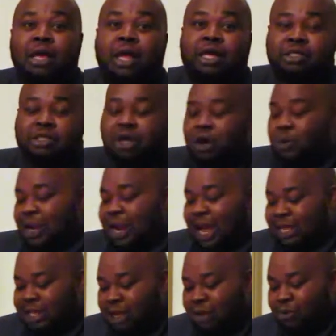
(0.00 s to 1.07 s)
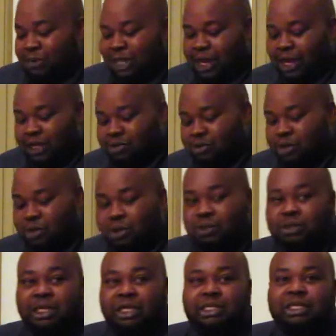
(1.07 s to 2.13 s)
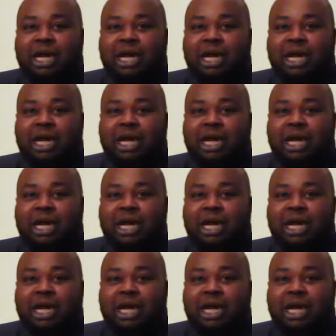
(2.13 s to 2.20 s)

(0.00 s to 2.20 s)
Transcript: And so what I did was I introduced these